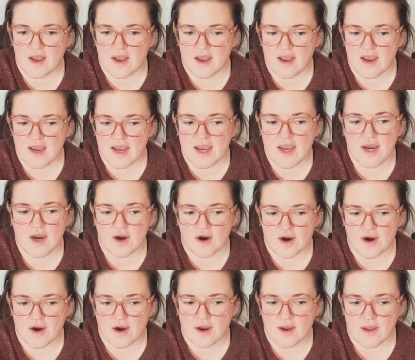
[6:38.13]

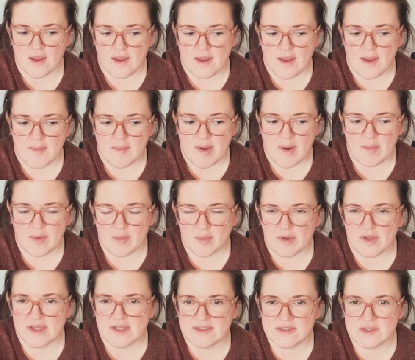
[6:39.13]
here, pepper
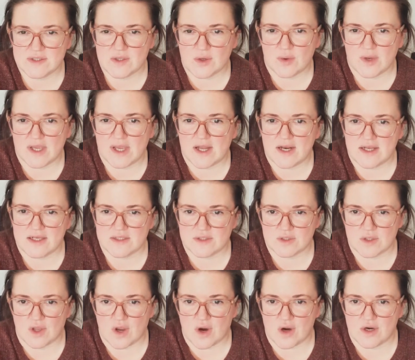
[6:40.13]
plants don't get as
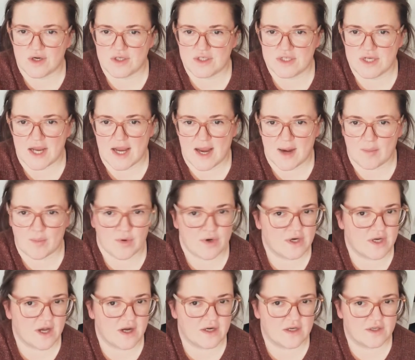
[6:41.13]
large and
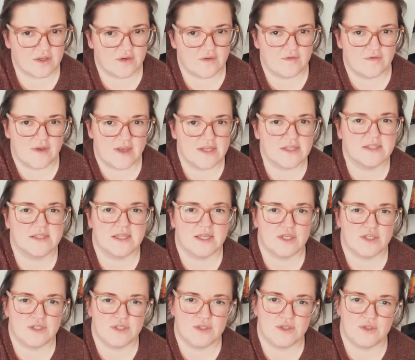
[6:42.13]
productive as they
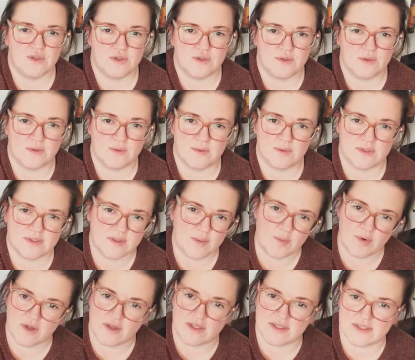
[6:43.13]
do
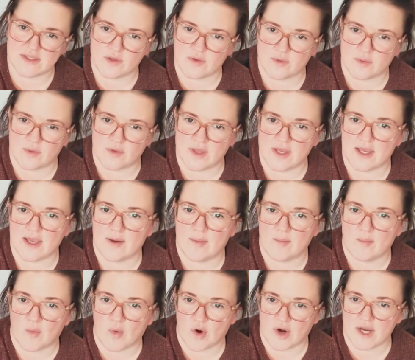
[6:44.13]
somewhere in the south where they get
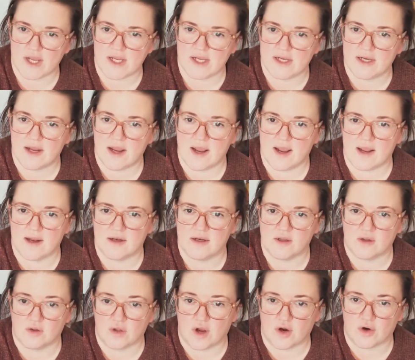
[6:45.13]
more heat and
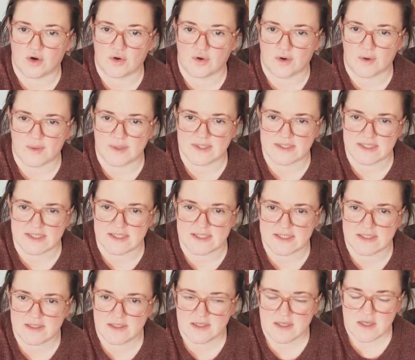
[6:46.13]
a longer growing
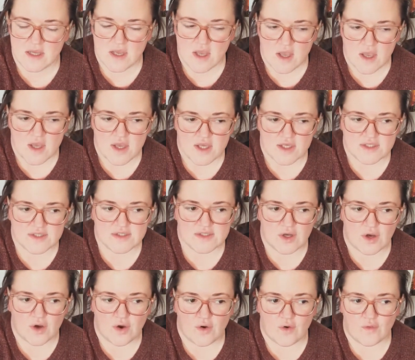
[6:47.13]
season.
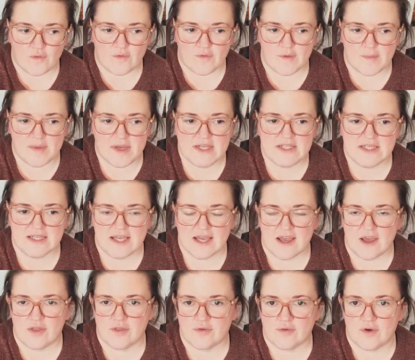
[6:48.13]
So for me to
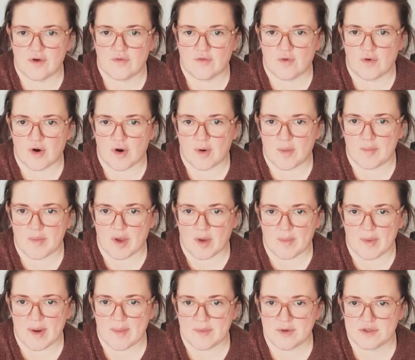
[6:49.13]
get 3 or 4 bell
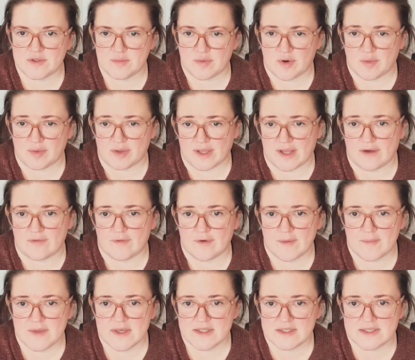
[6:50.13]
peppers per plant
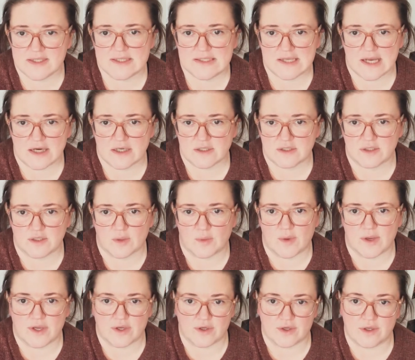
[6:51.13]
from this is actually
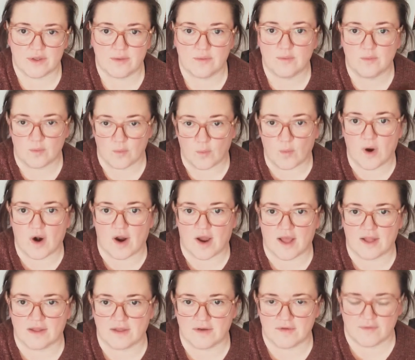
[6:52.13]
quite good where
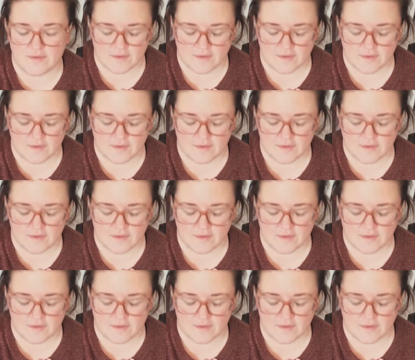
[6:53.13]
I live.